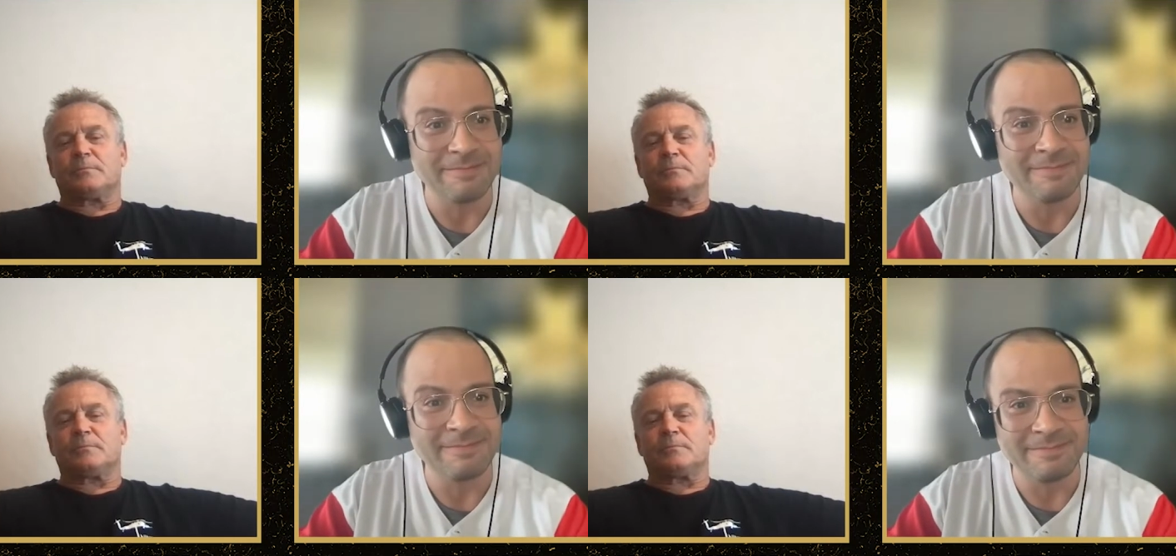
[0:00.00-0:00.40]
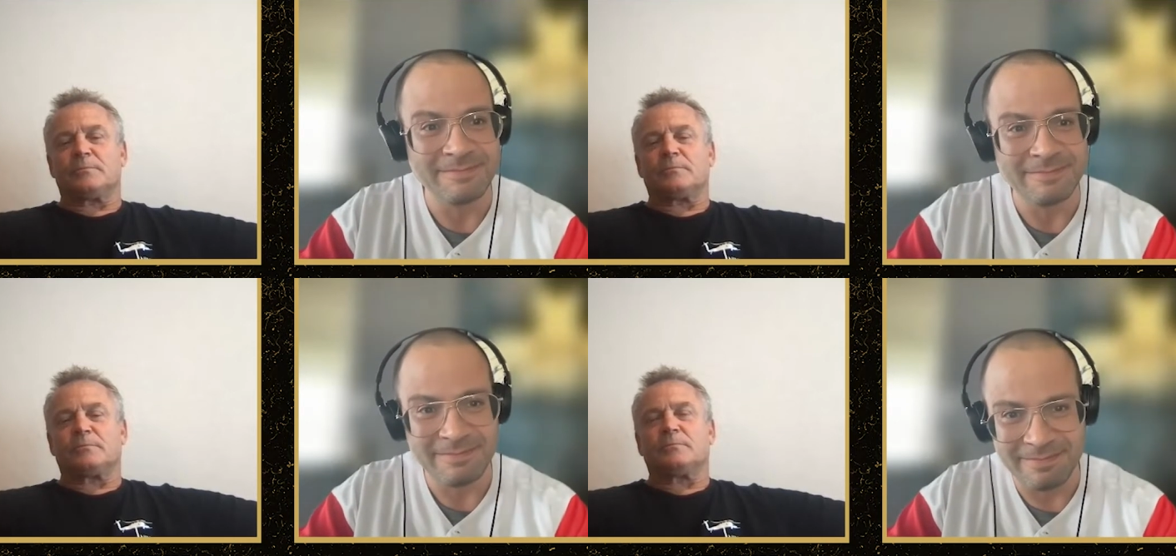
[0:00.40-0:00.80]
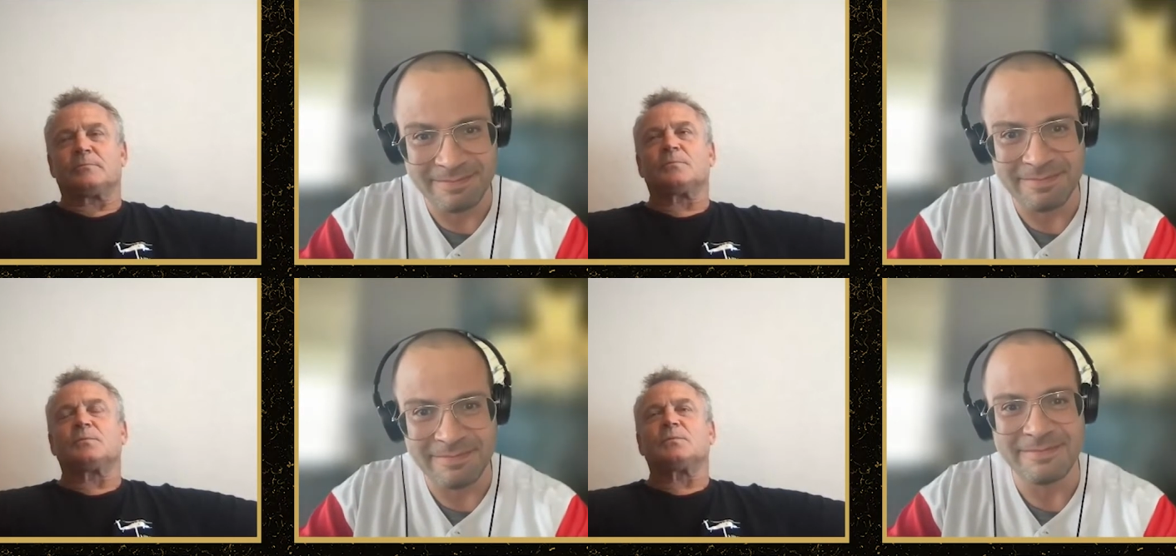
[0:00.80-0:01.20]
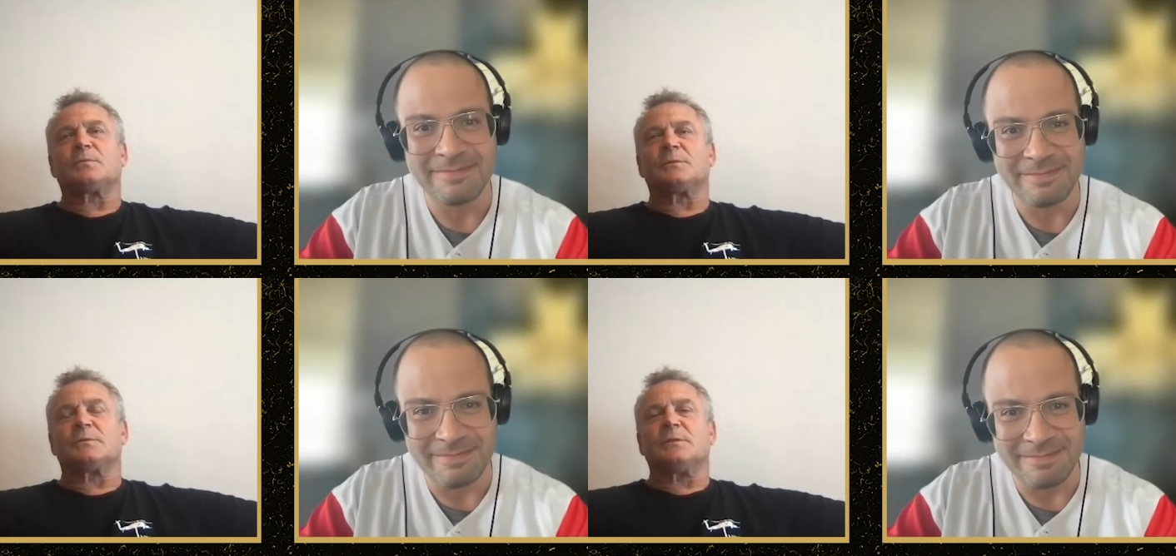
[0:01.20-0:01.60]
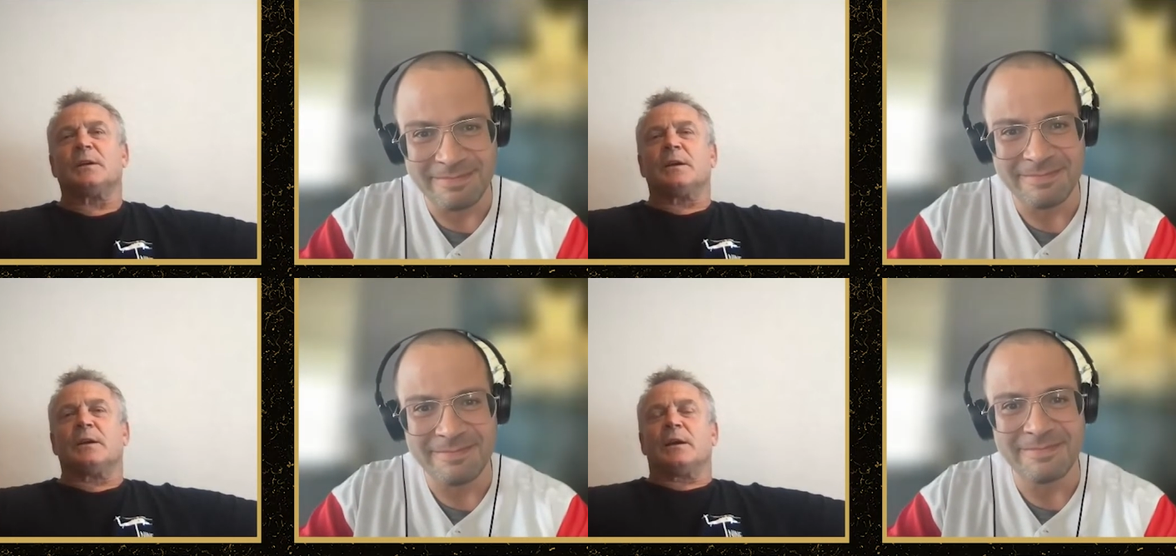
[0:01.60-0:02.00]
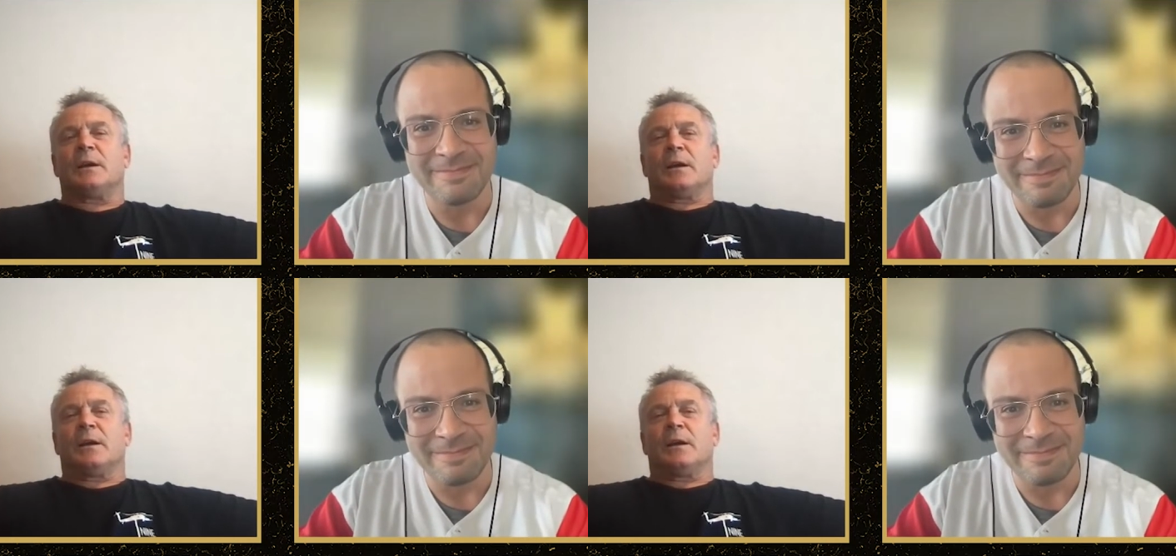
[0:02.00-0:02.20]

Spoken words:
Nothing is said.